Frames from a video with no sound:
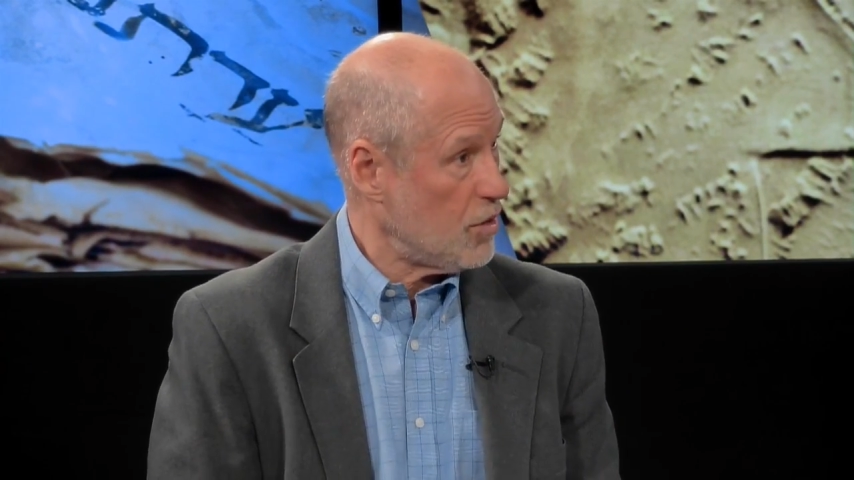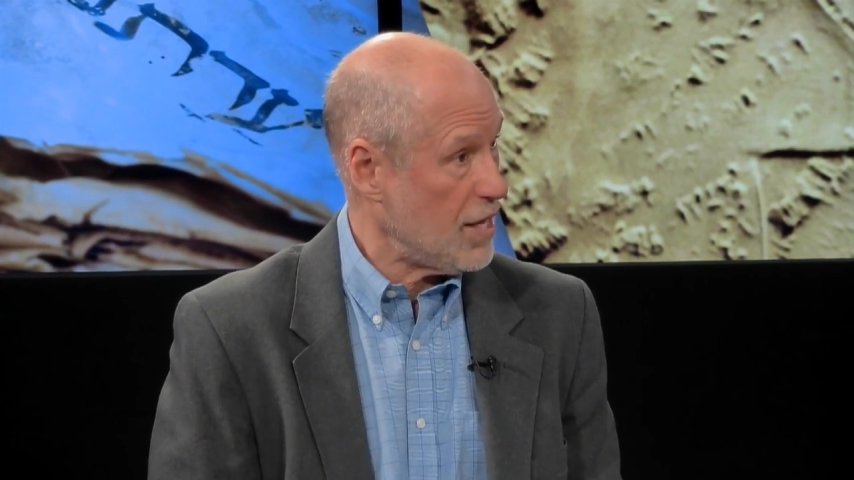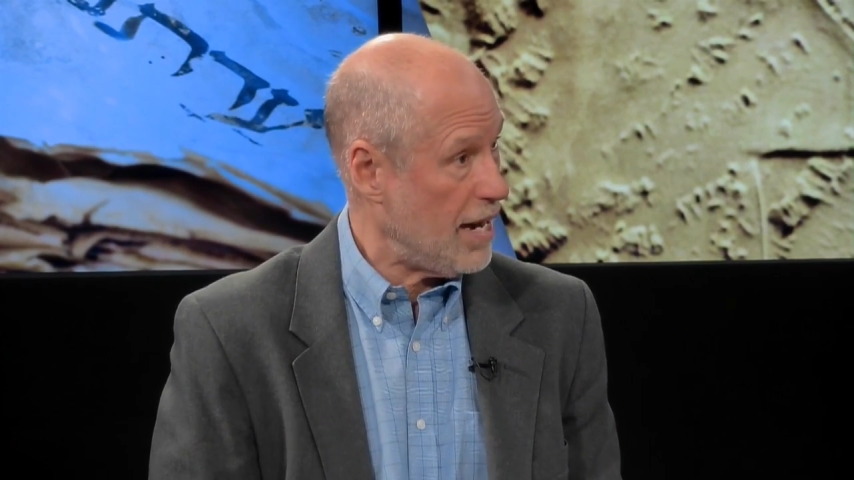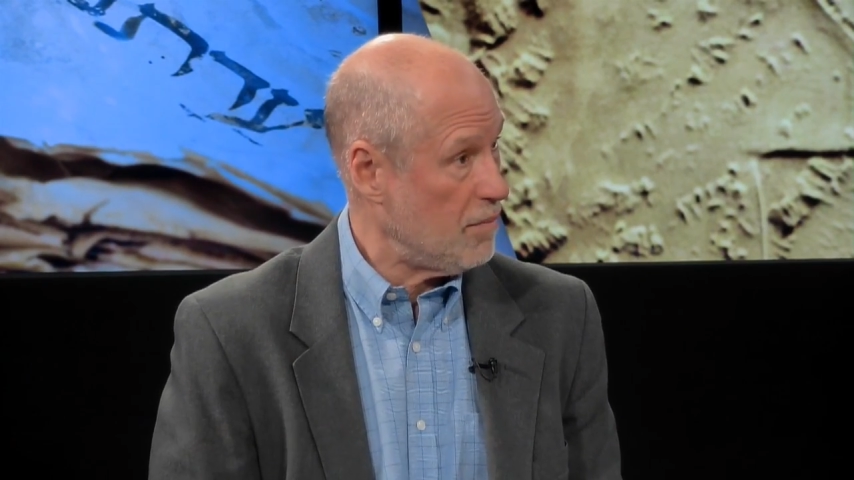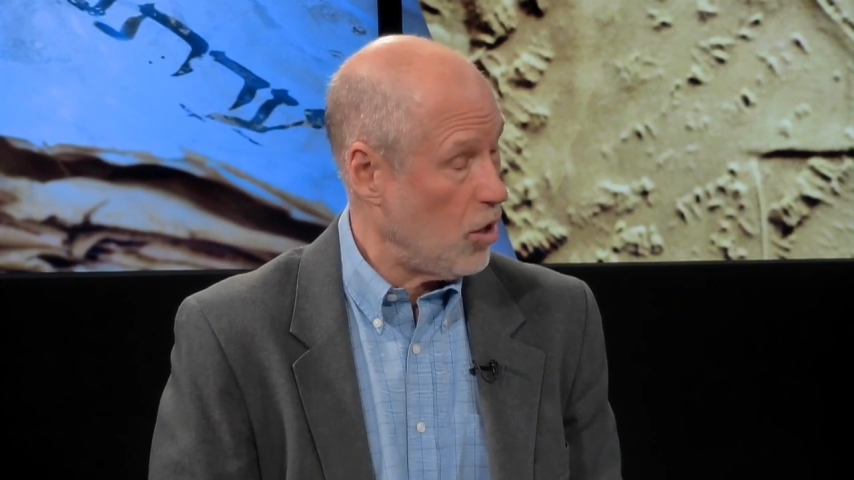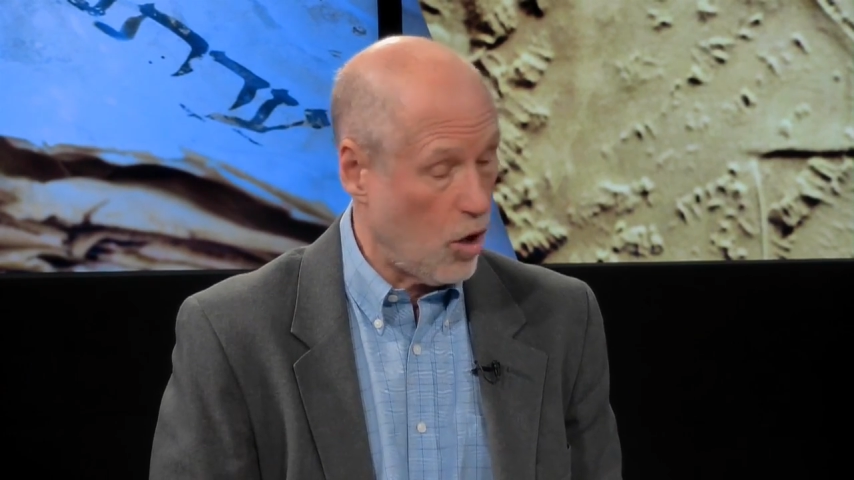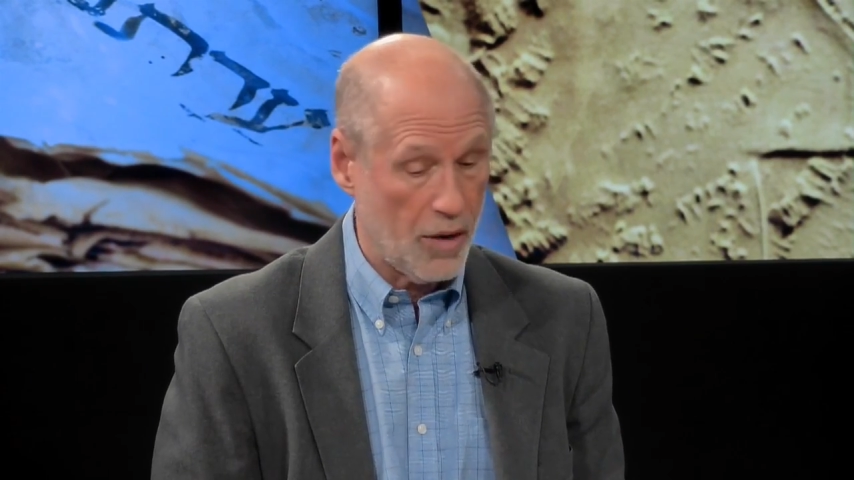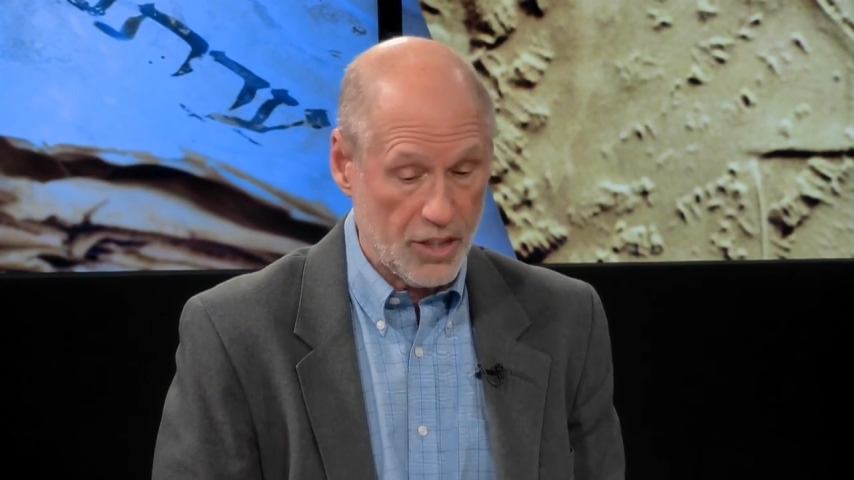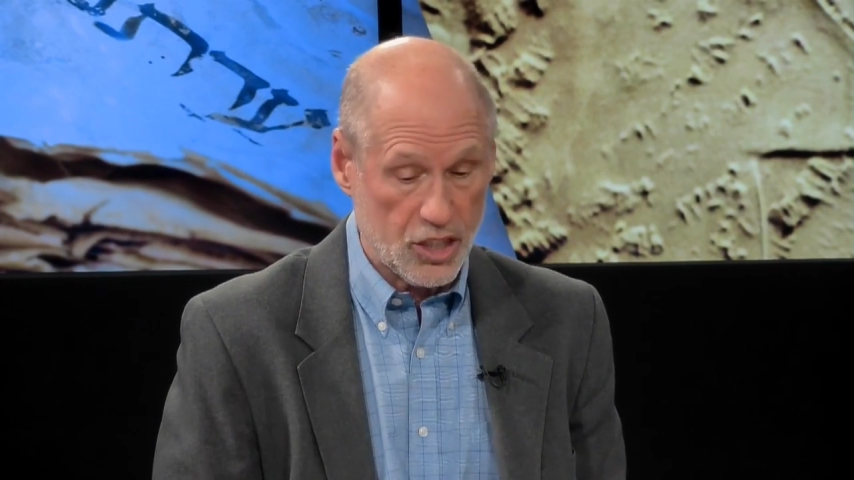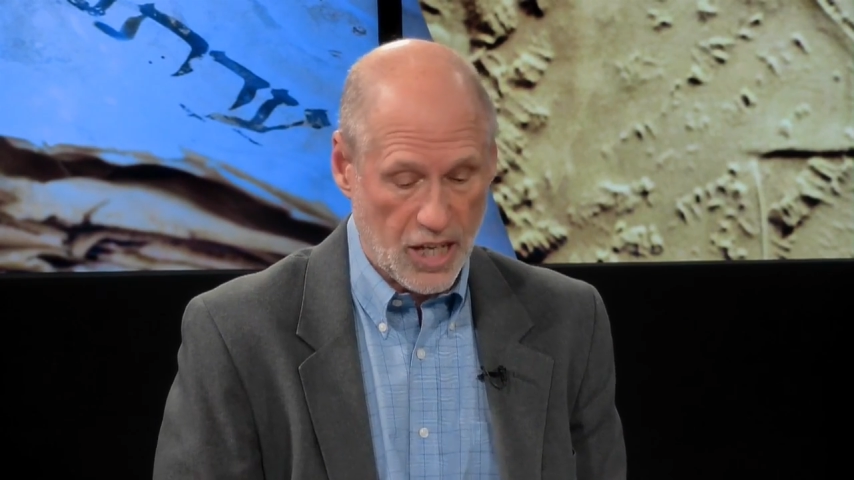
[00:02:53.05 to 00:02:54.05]
with them
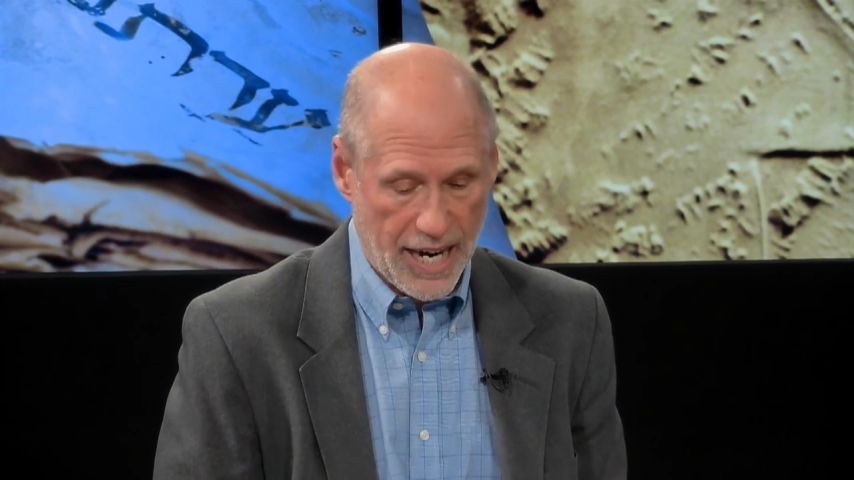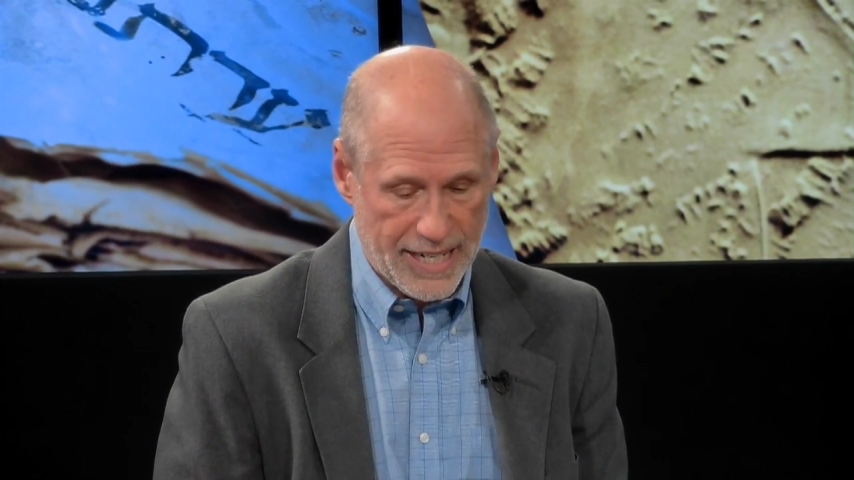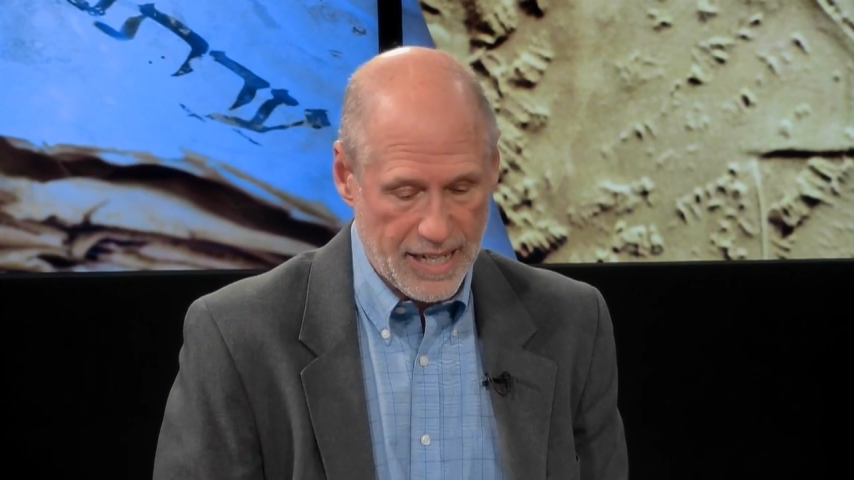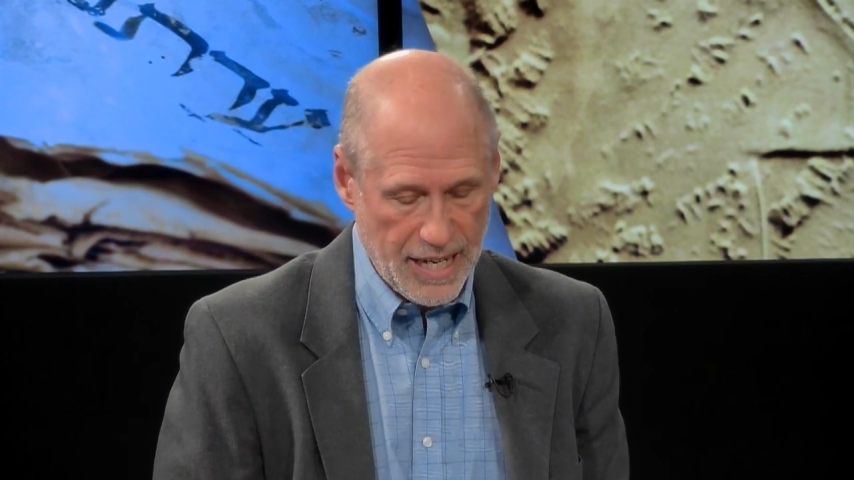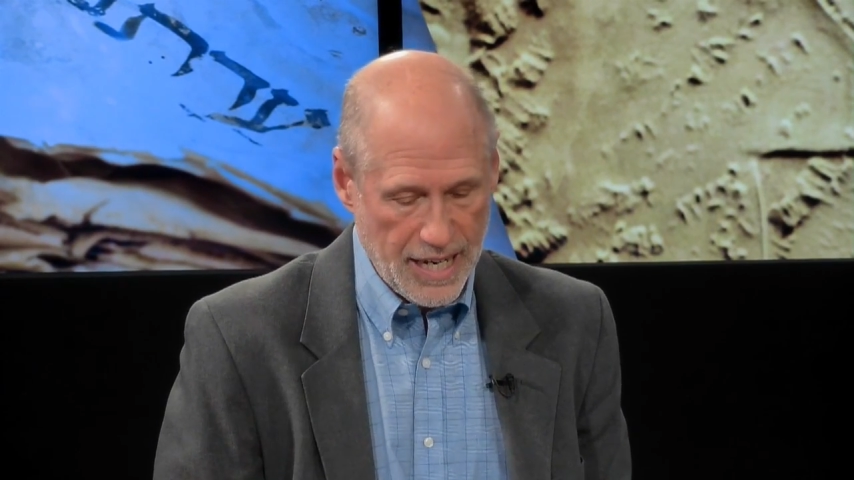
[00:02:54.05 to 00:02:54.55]
on the mm-hmm. site,